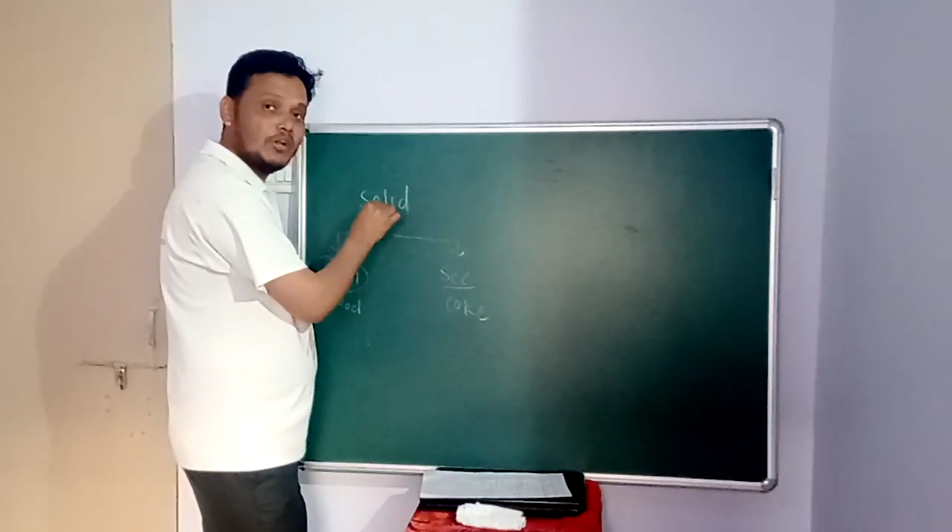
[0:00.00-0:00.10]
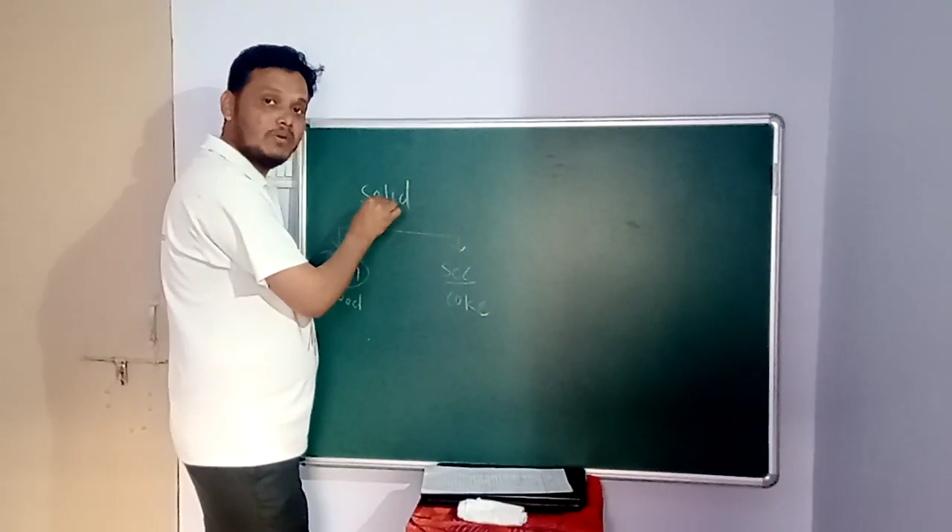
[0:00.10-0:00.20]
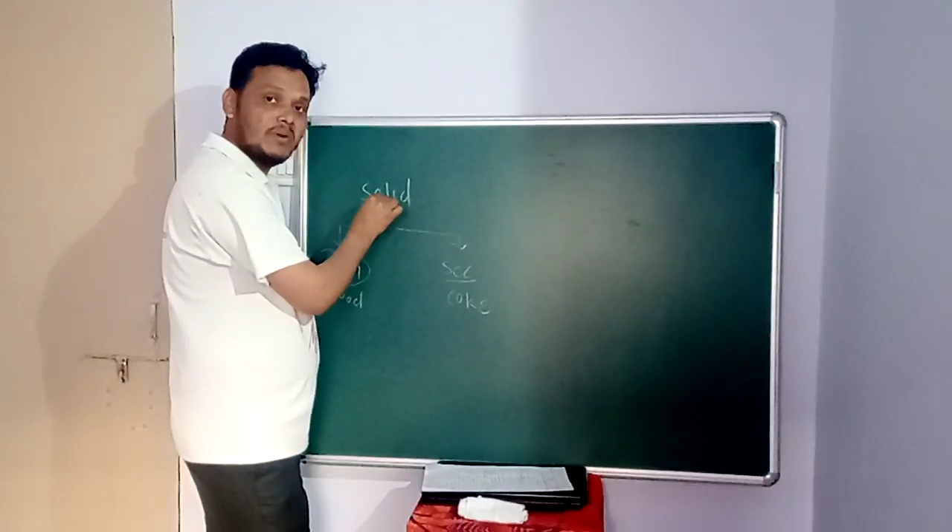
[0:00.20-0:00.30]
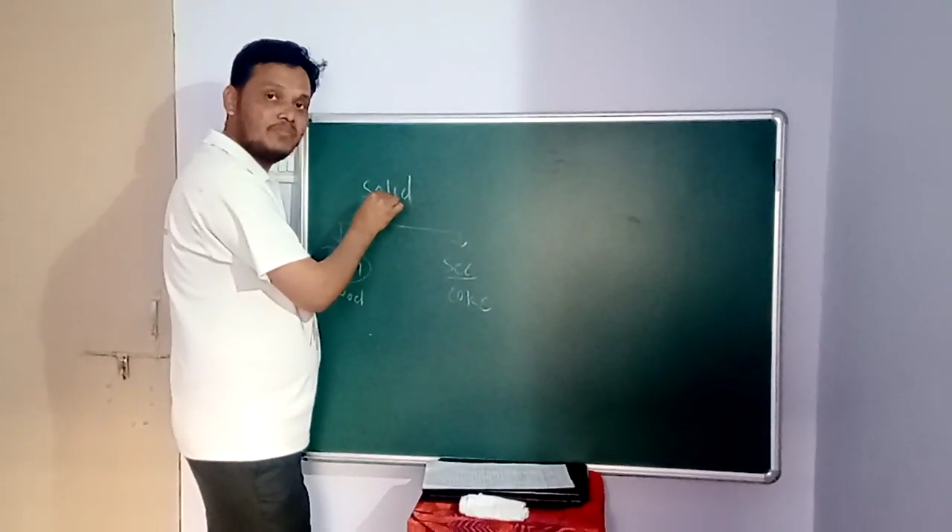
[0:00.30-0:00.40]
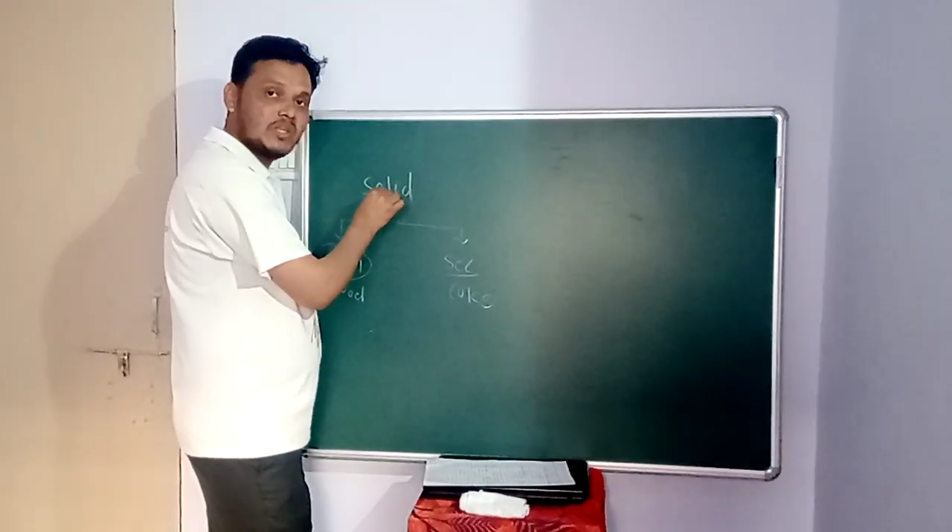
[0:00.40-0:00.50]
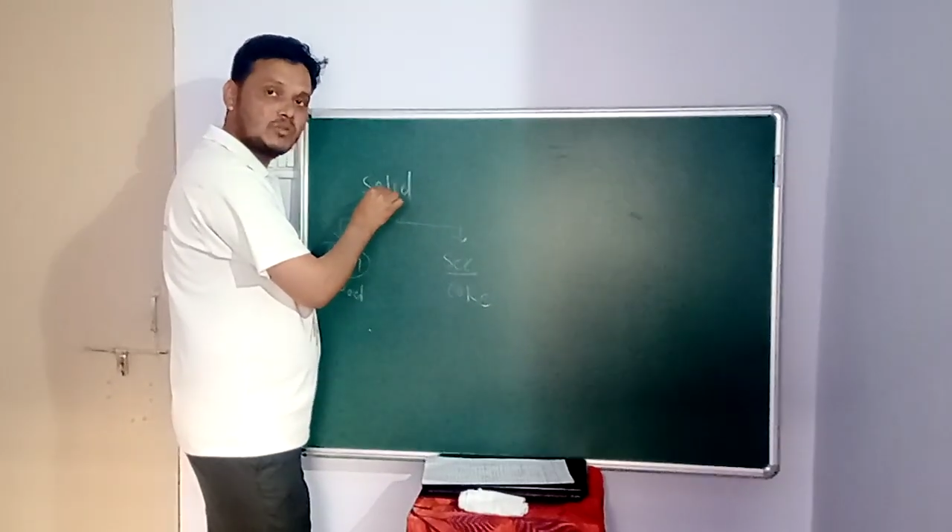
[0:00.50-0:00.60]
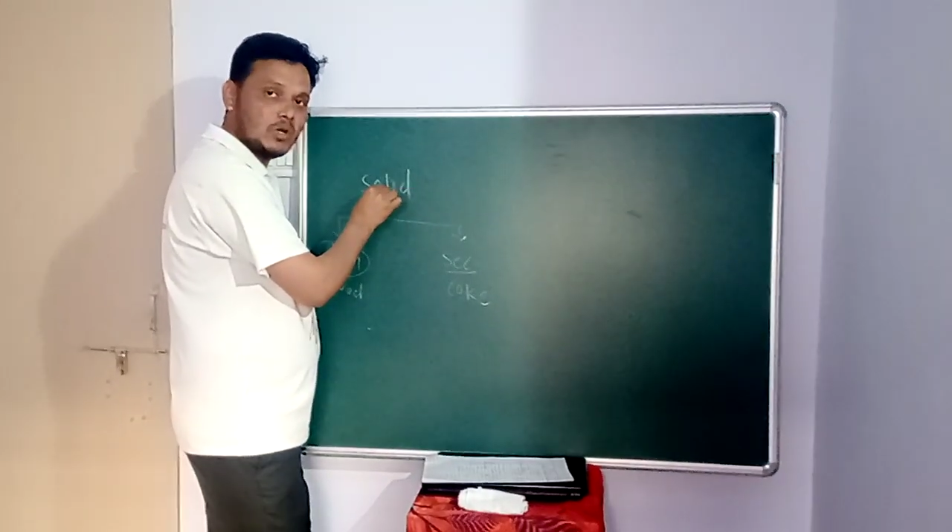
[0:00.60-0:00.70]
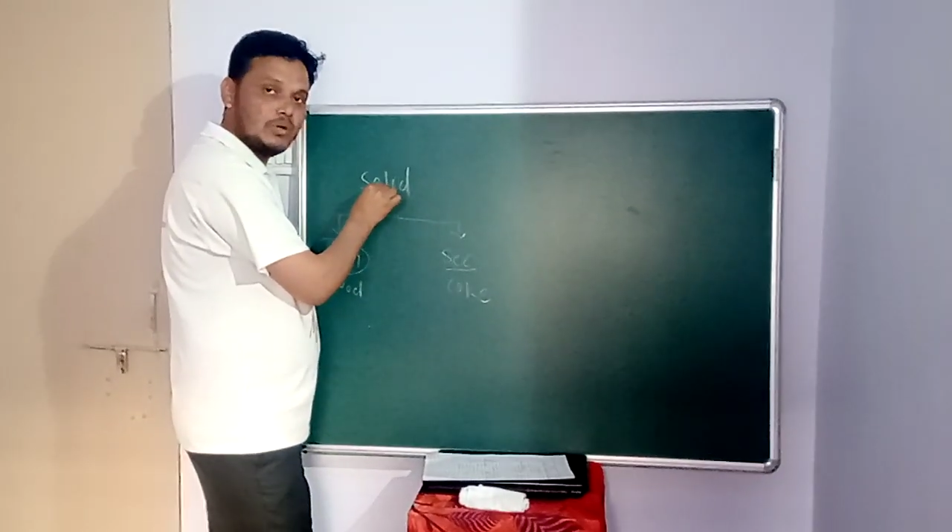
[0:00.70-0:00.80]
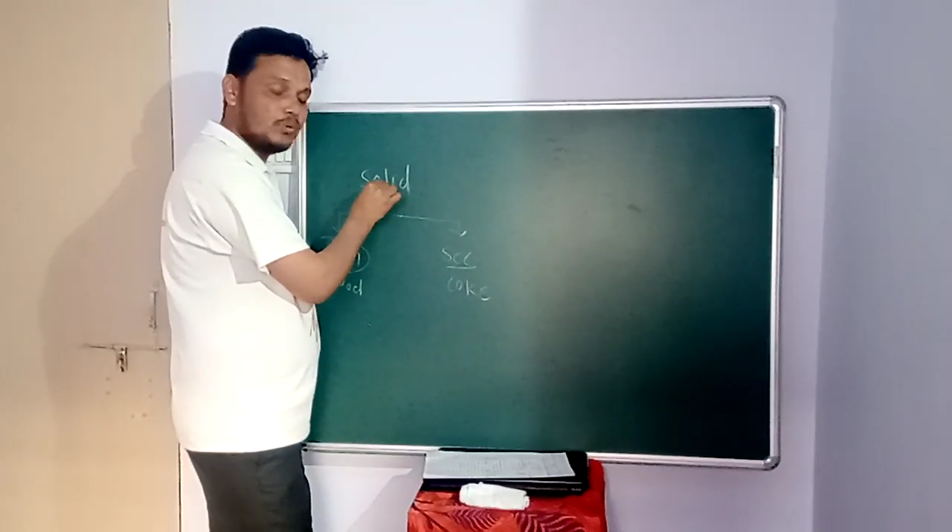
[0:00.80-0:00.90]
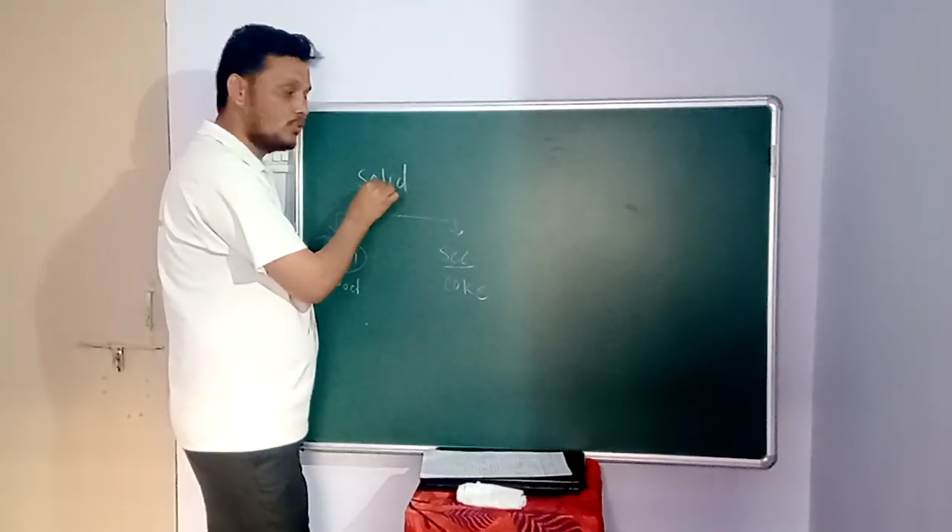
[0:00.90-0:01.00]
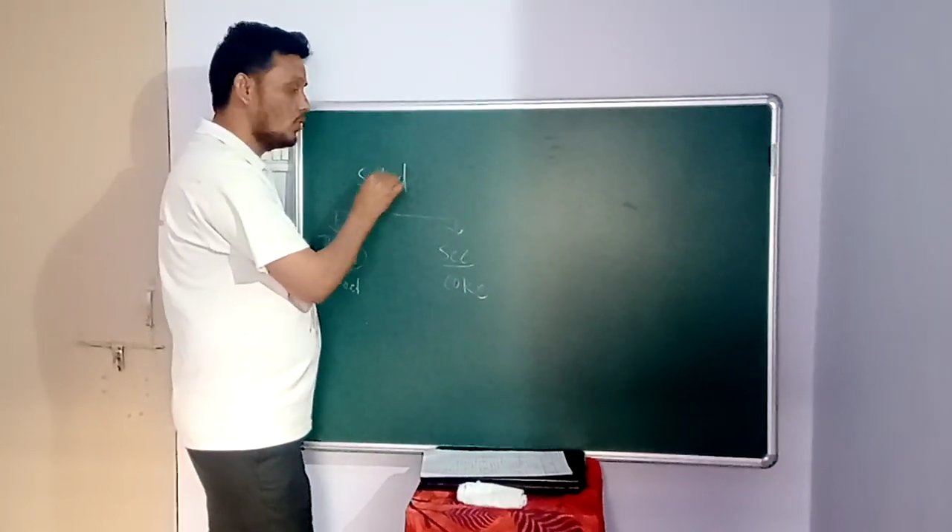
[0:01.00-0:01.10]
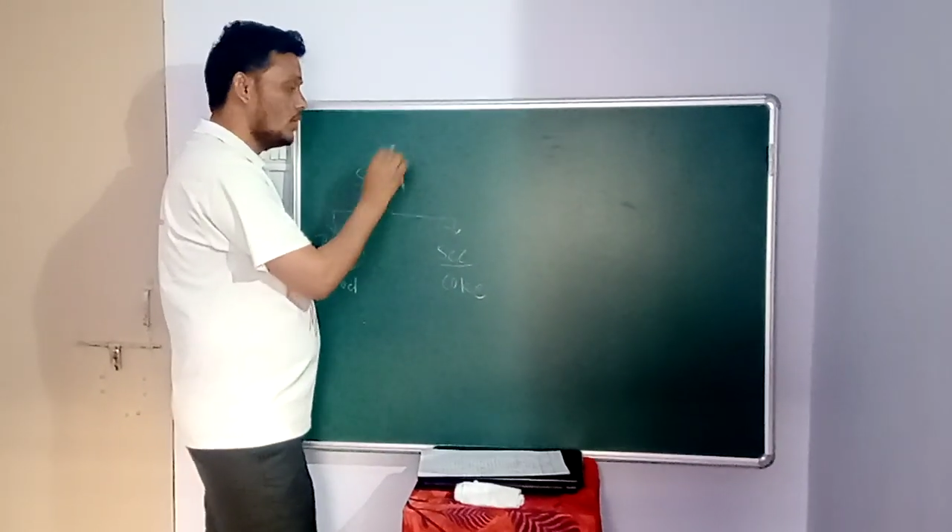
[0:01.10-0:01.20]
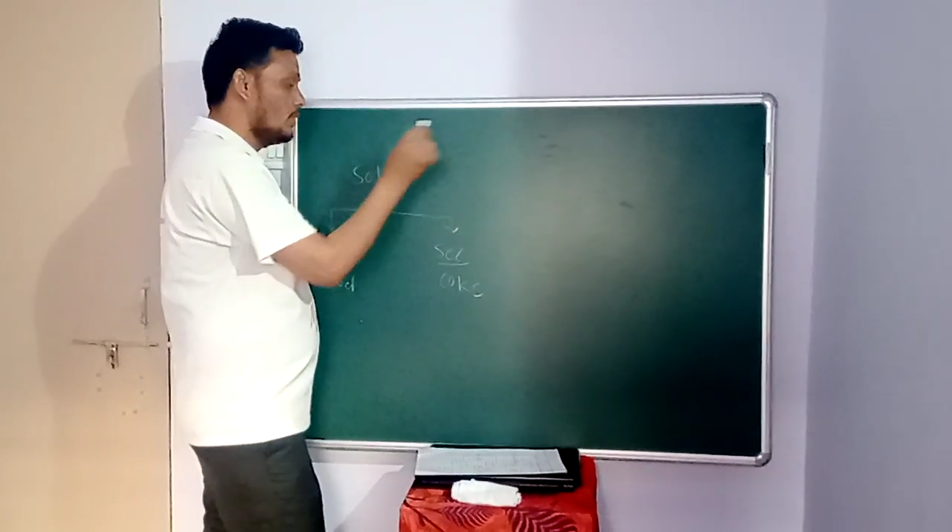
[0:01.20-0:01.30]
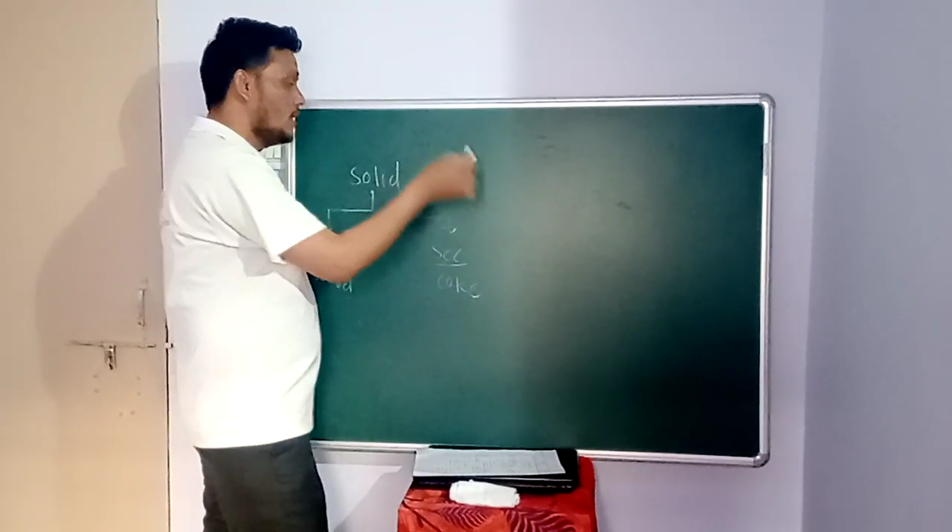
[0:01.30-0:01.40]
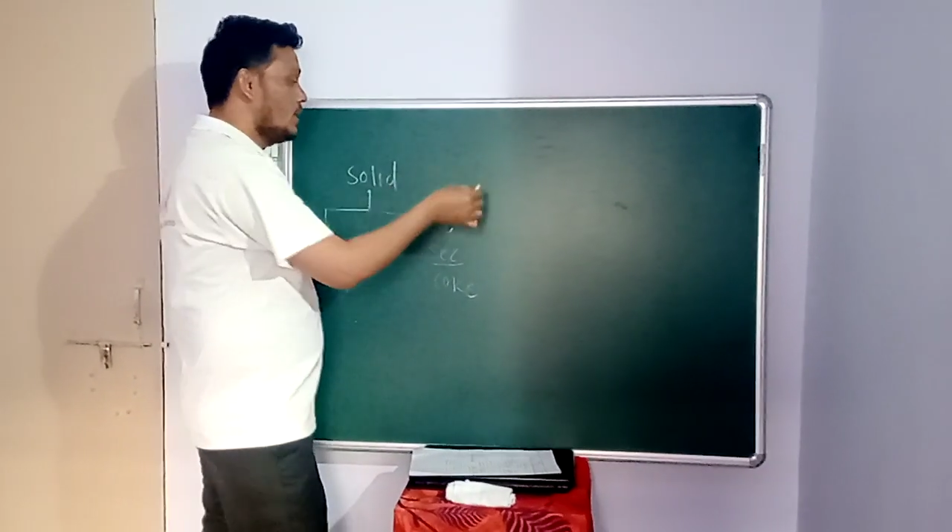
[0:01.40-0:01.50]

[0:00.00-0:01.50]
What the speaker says: Your solid fuel.